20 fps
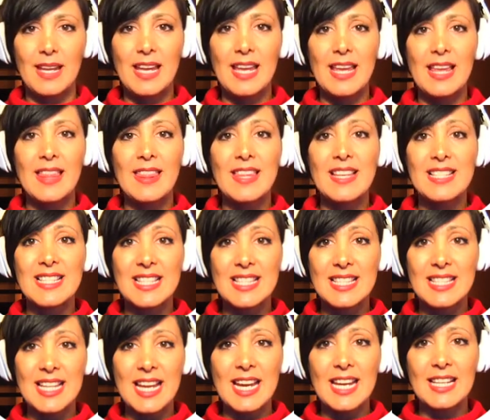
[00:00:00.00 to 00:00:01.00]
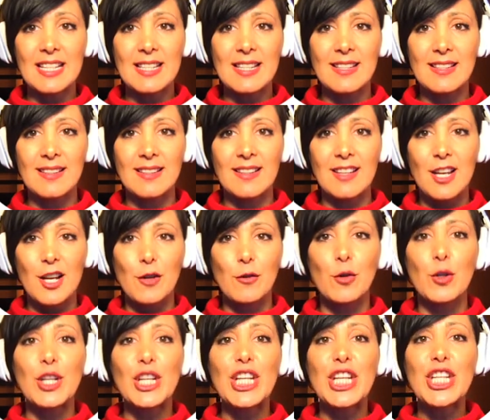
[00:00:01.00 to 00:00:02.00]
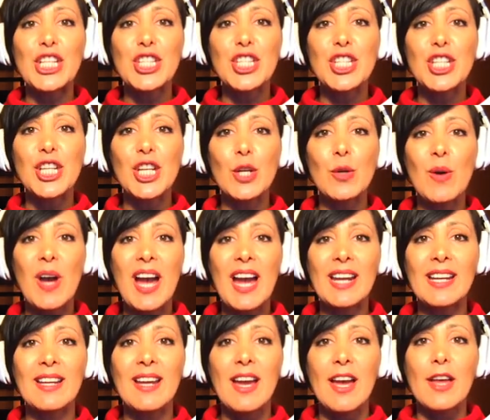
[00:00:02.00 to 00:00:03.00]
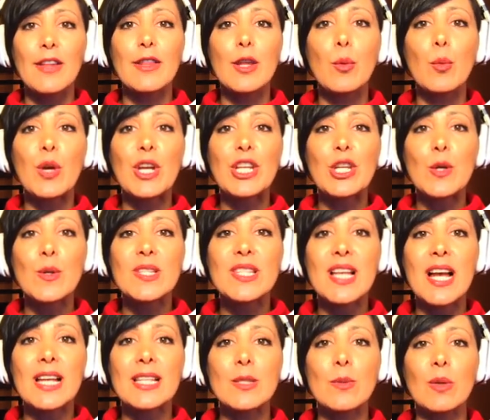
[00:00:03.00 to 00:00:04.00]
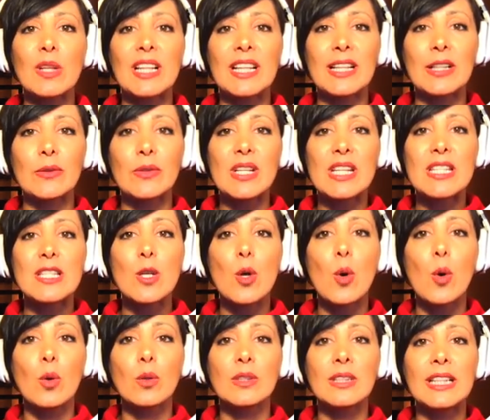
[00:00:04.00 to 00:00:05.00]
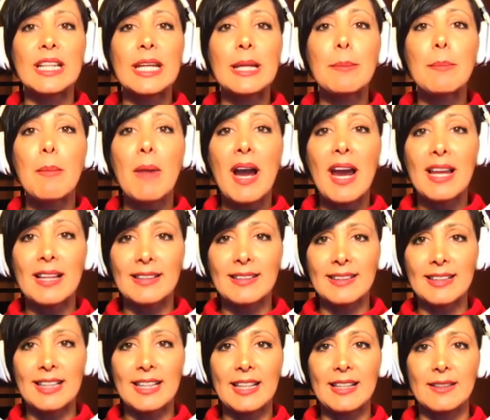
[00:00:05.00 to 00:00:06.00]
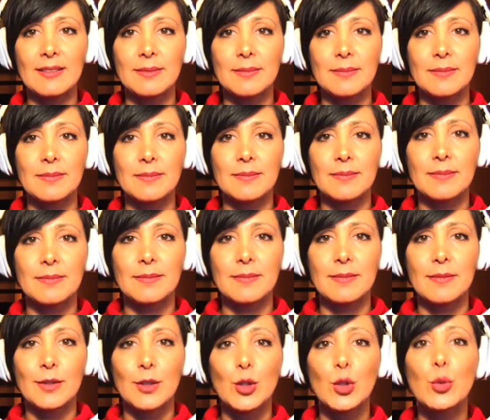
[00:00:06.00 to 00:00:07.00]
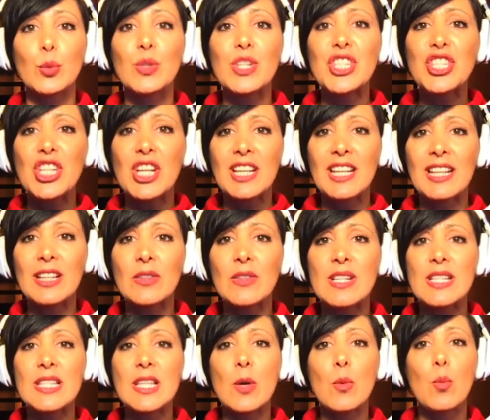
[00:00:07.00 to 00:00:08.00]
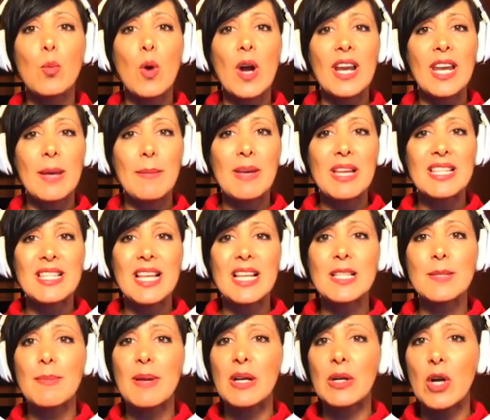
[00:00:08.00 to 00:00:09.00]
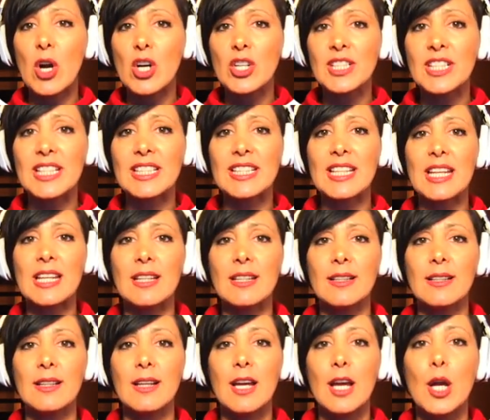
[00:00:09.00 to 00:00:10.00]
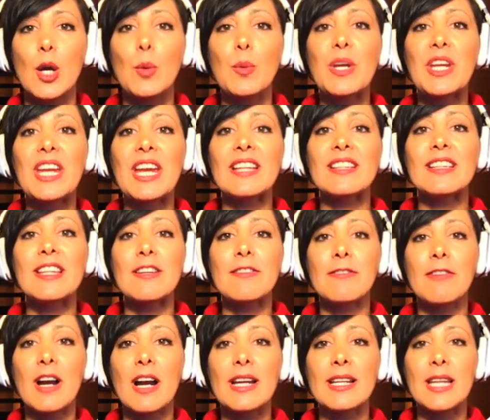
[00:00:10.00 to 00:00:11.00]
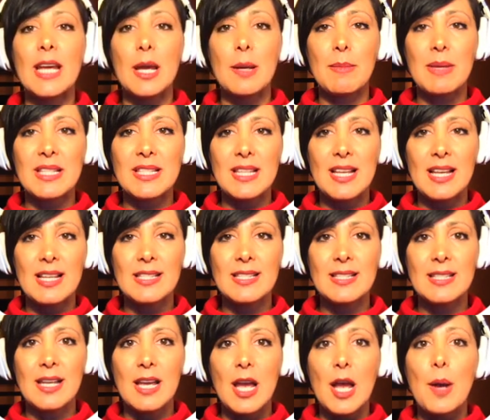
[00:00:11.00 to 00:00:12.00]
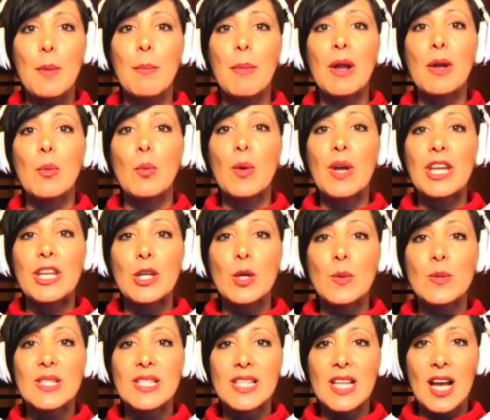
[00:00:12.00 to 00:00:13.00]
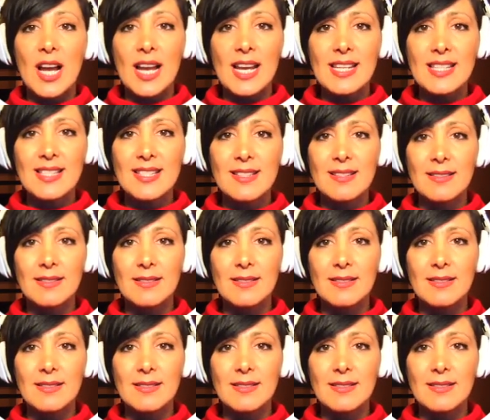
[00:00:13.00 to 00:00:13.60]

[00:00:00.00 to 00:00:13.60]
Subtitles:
In this state, for each new ACK, the window size will increase only mildly. To reach an increase of 1 MSS per RTT, we can divide MSS by window size